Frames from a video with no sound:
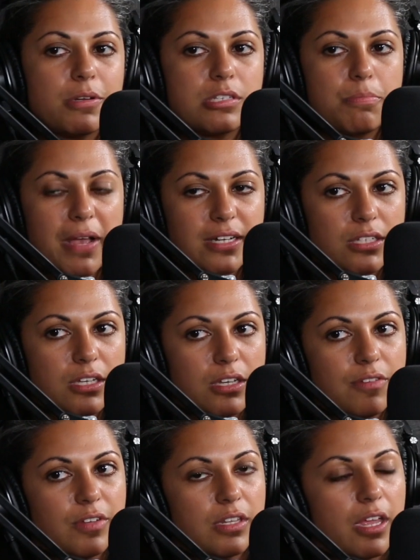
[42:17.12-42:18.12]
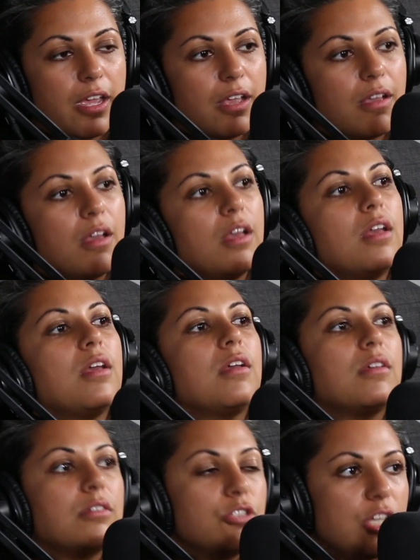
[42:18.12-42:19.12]
perspective, and like
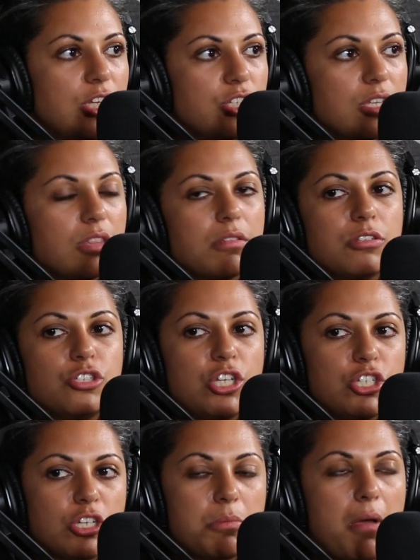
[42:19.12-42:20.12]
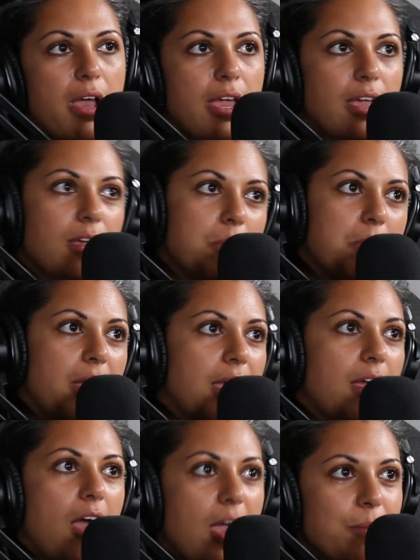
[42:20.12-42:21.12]
changing my
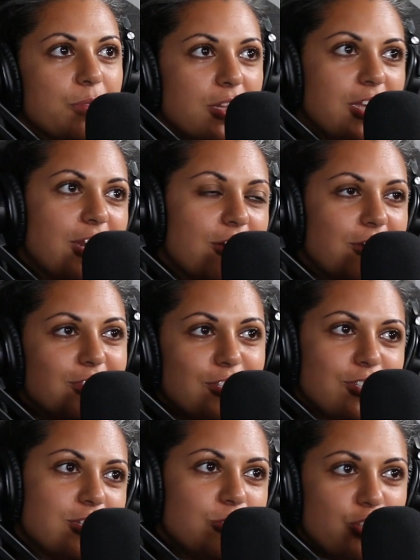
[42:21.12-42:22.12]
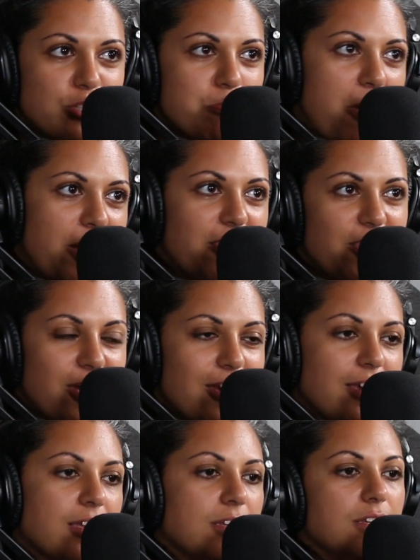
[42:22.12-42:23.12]
I'm the leader and this is just my
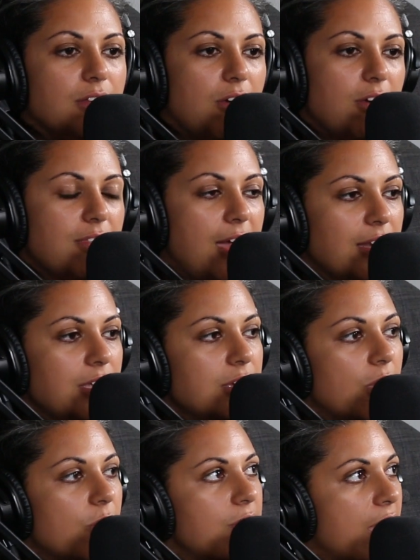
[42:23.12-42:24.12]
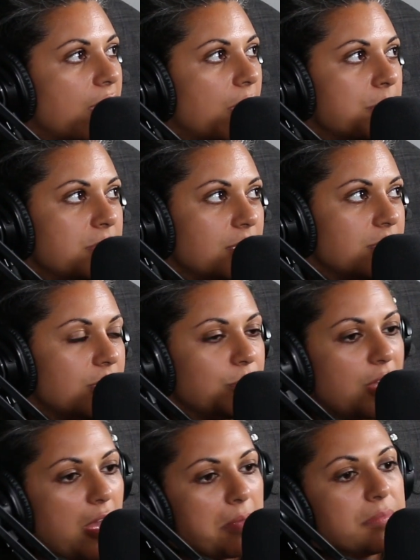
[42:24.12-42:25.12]
thing, and all that ego that comes in
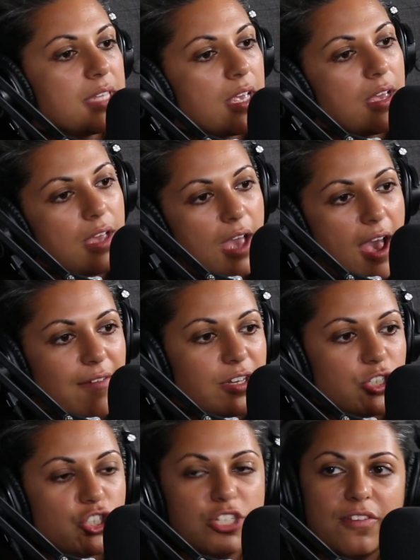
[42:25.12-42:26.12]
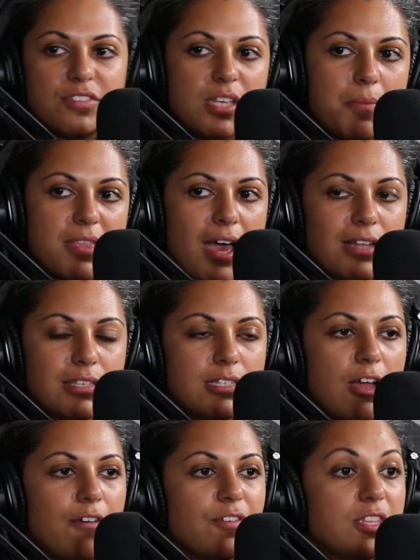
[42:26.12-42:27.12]
sometimes, having to shift some of that
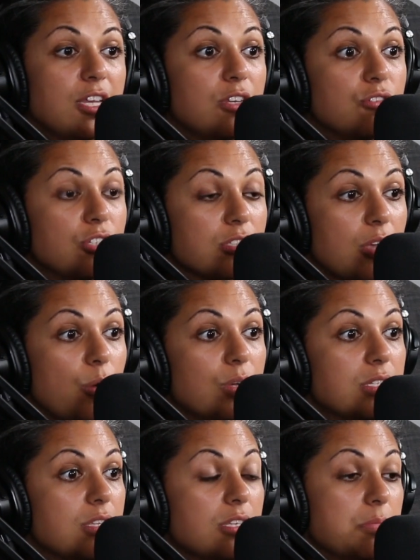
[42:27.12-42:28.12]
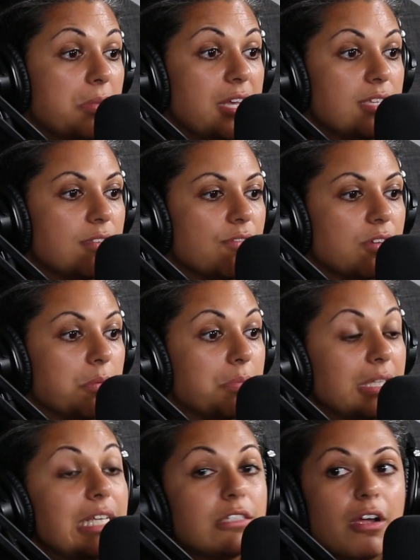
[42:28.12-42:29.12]
stuff. And then you just go into this place of
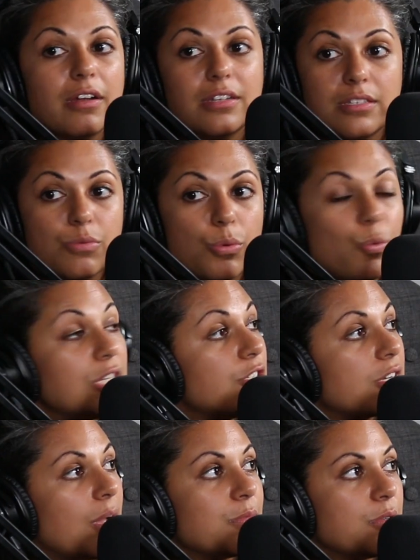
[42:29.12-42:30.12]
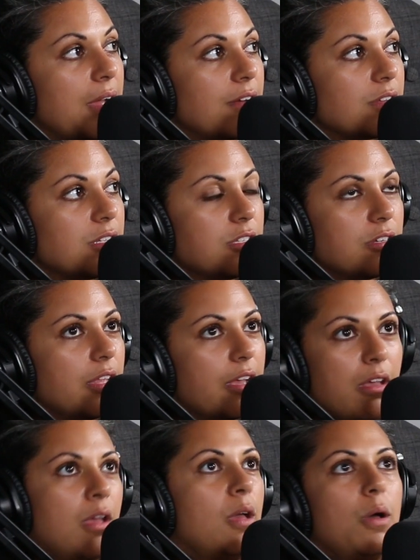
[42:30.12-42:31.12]
complete darkness when winter comes around, because you're
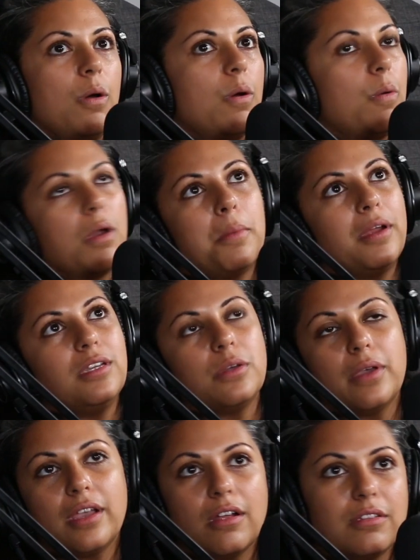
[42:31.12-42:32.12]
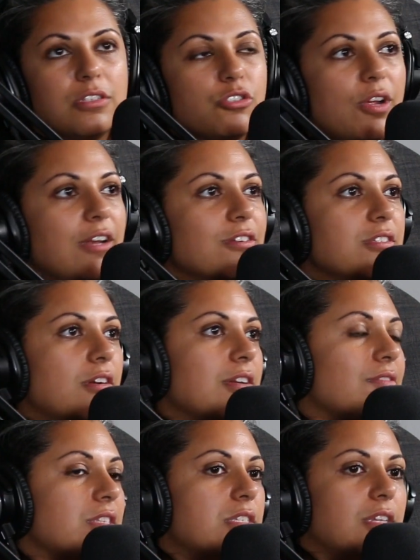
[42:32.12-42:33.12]
like, well, what am I doing? These trainers
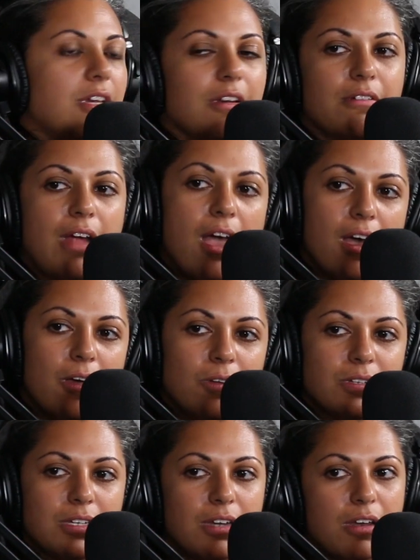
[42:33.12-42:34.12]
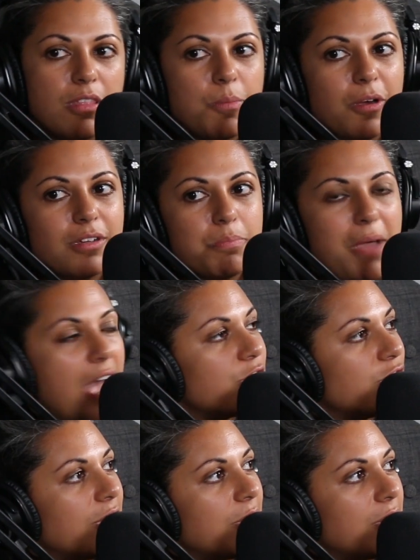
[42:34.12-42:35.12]
aren't even sticking around, and none of them are
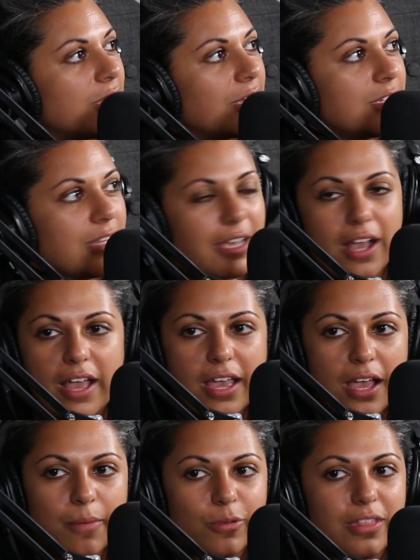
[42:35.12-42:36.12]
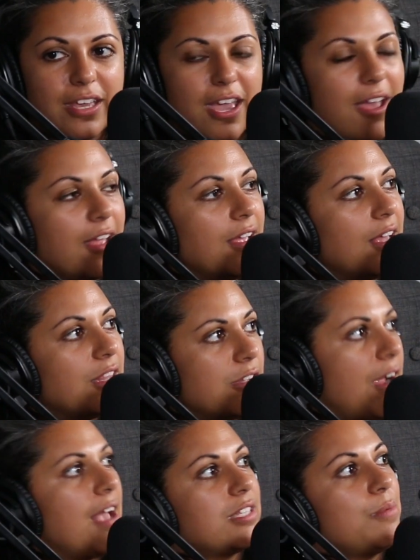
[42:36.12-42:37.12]
passionate like I am, or they're
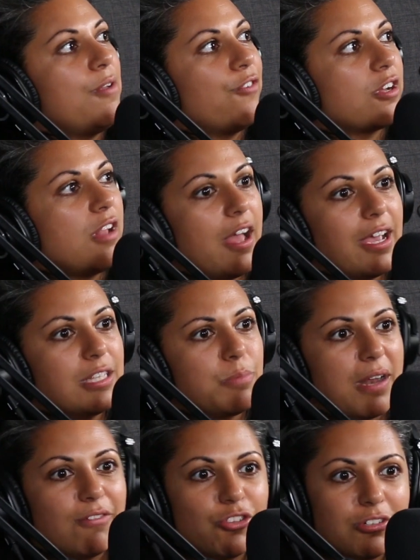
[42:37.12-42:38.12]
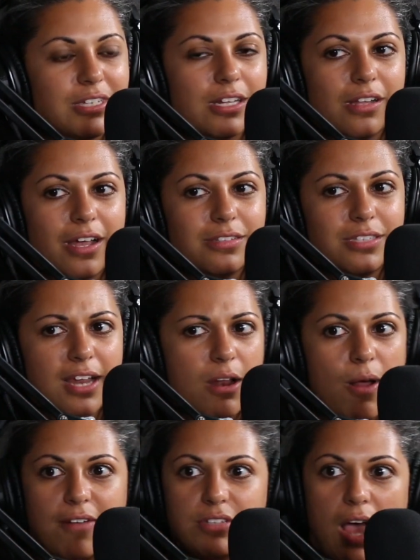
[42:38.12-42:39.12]
asking me for clients, but I have 13 clients a day. I
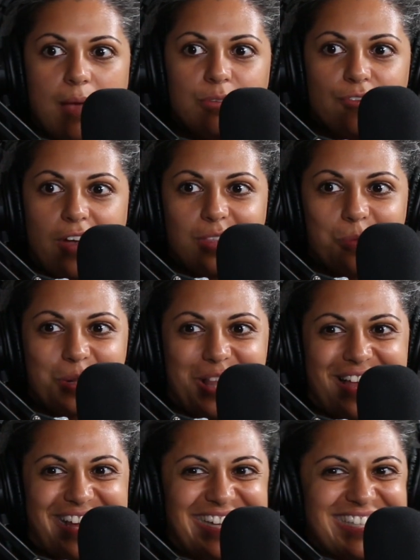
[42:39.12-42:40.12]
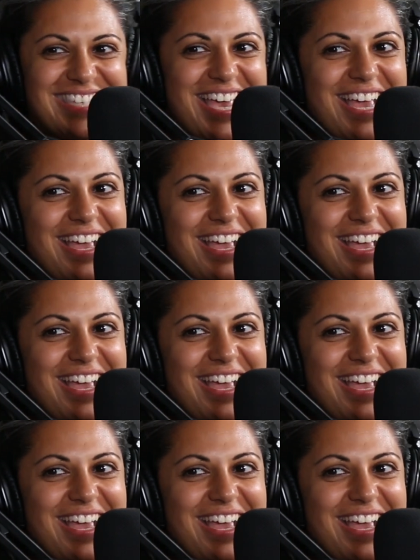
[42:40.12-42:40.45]
don't have time to find them clients.